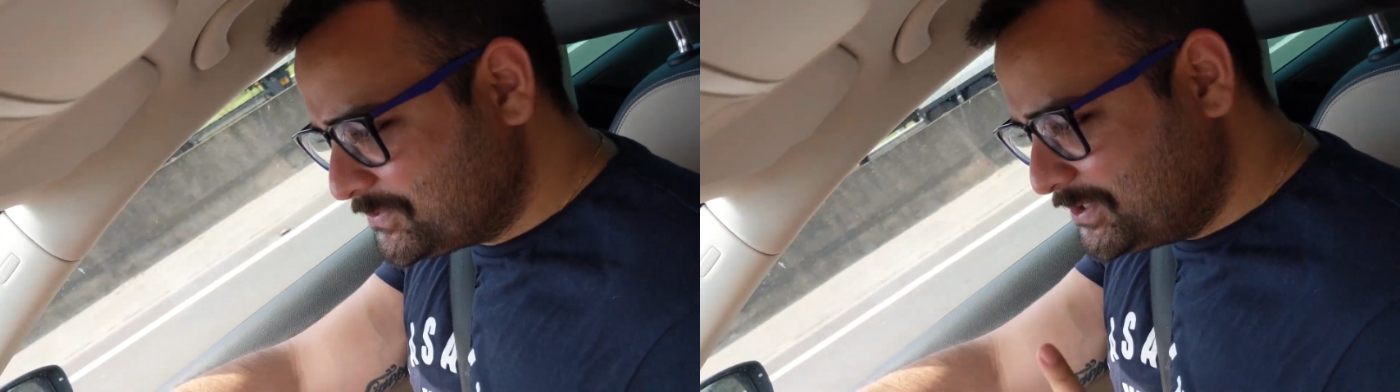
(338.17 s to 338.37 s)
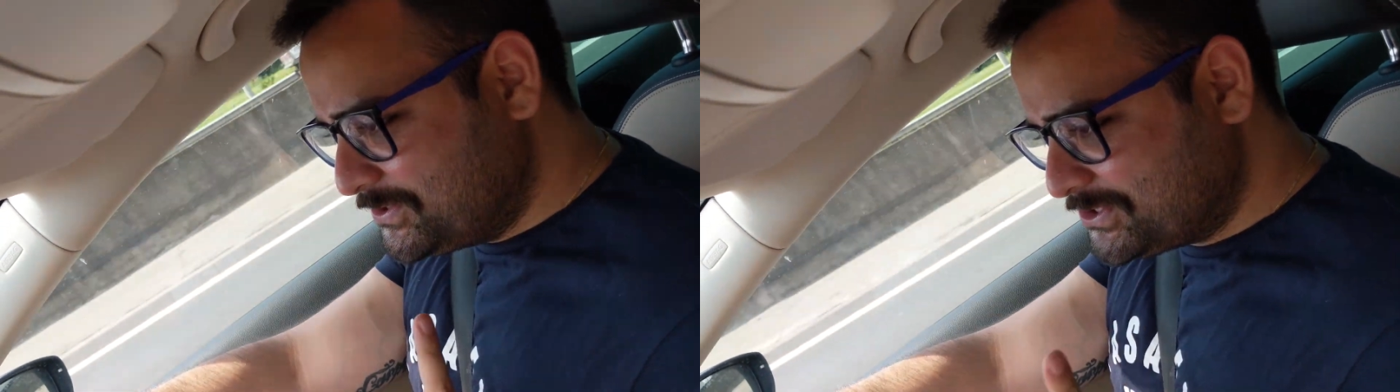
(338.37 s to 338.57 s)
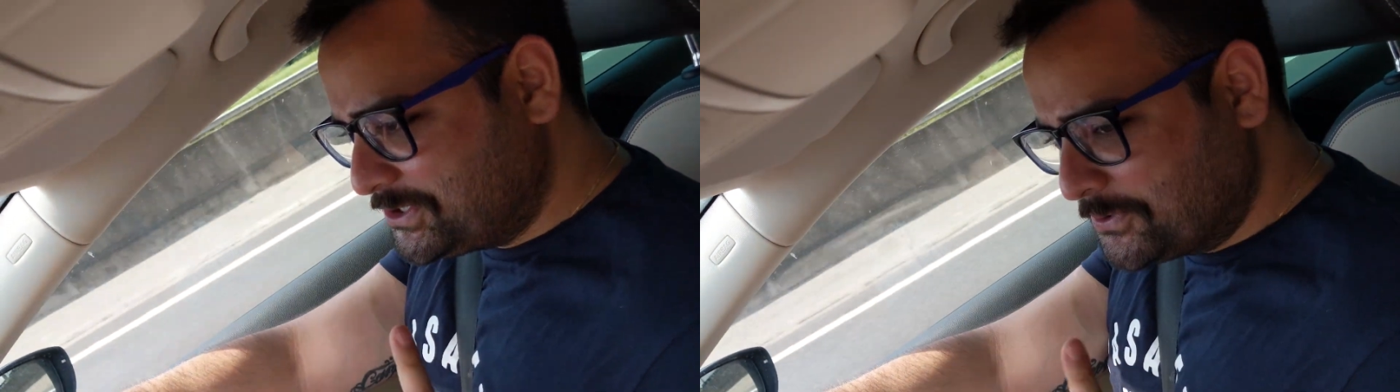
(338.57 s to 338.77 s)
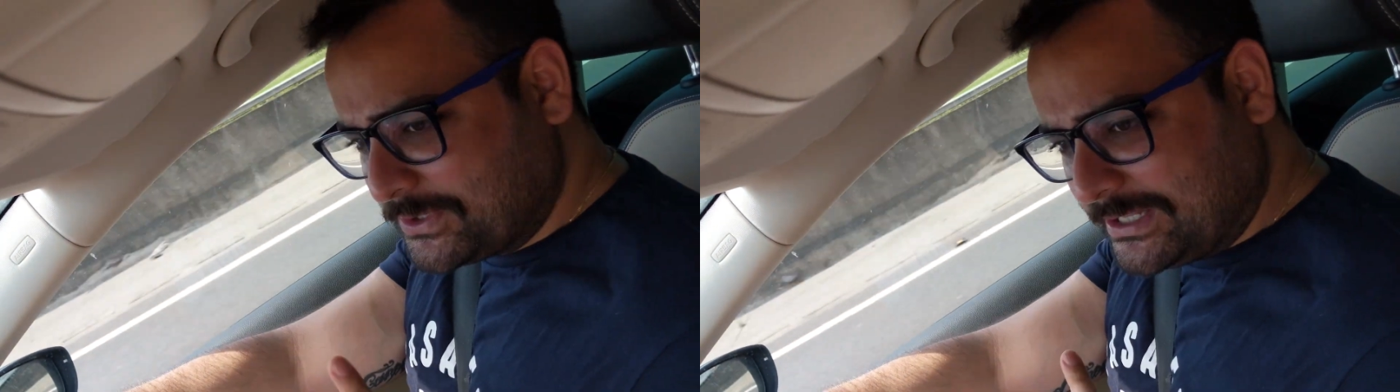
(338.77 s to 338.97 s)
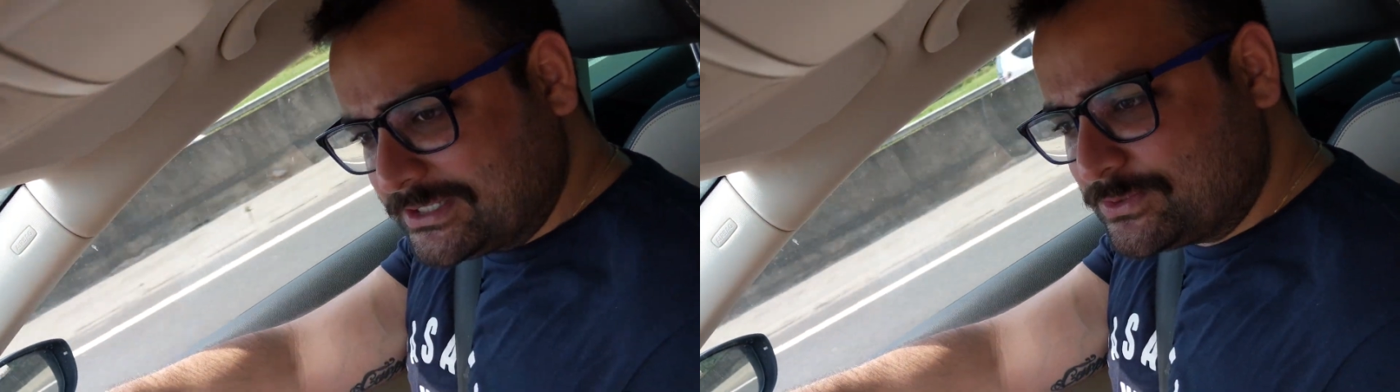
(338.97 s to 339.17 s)
we usually don't
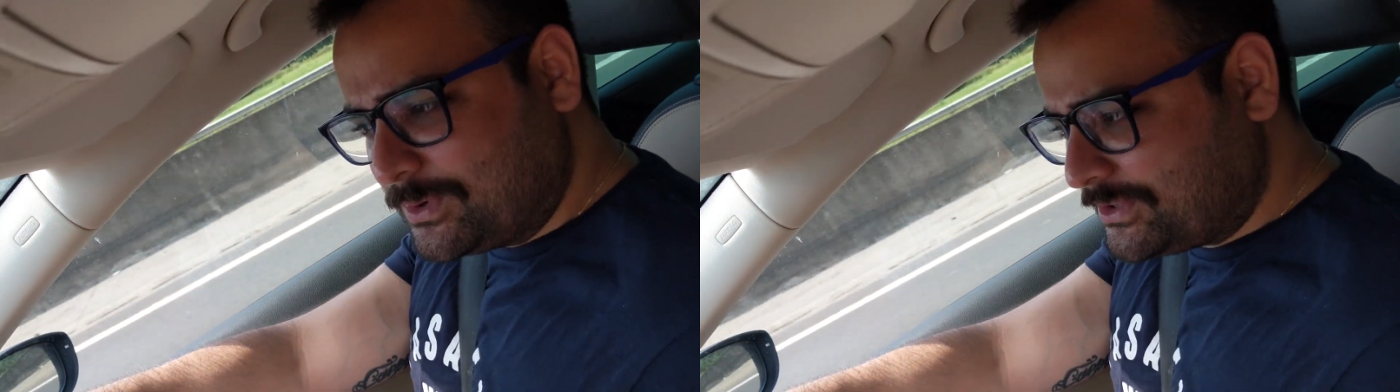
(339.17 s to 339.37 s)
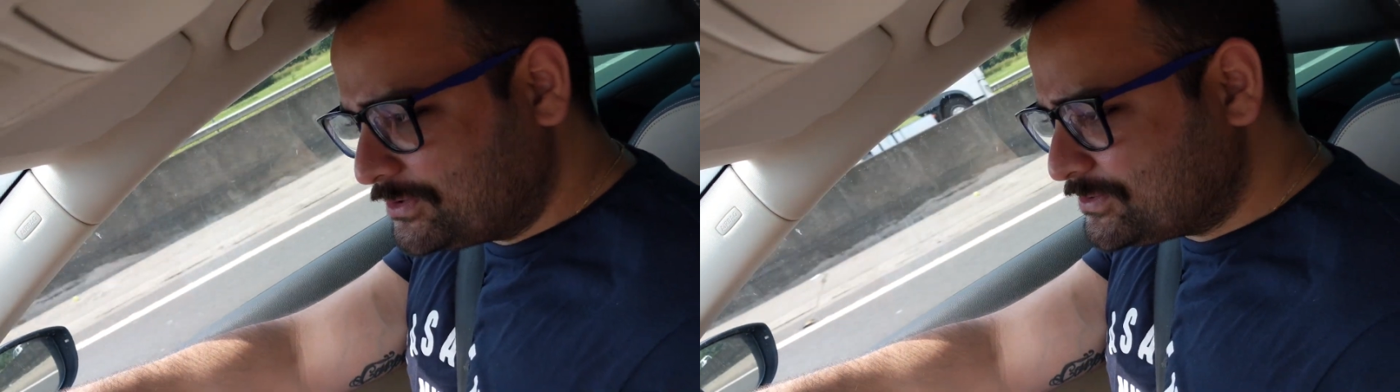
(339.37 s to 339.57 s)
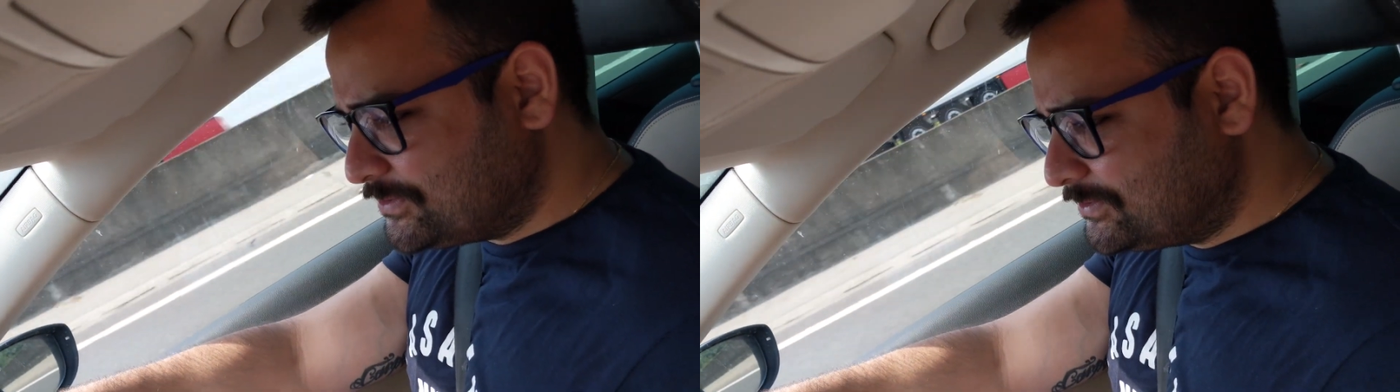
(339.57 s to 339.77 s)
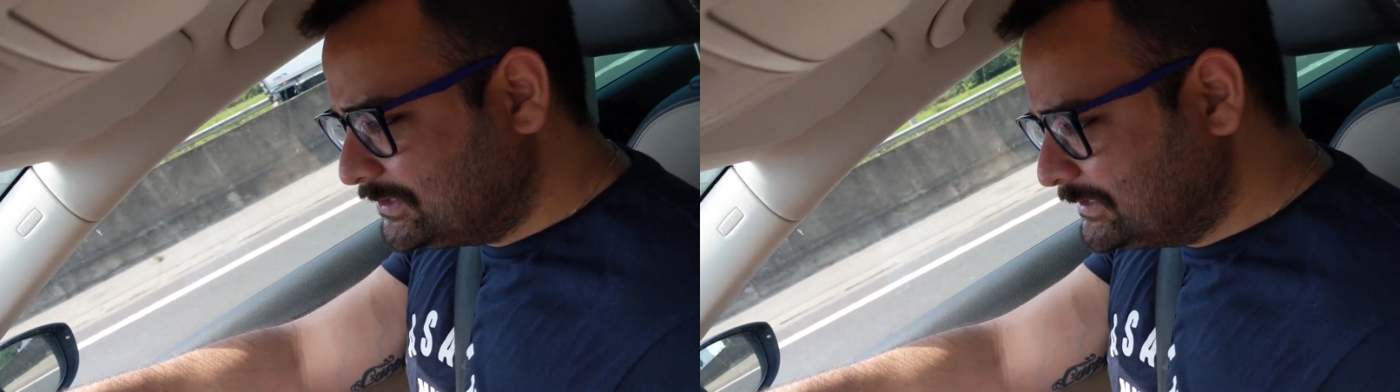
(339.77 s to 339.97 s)
get this weather at all.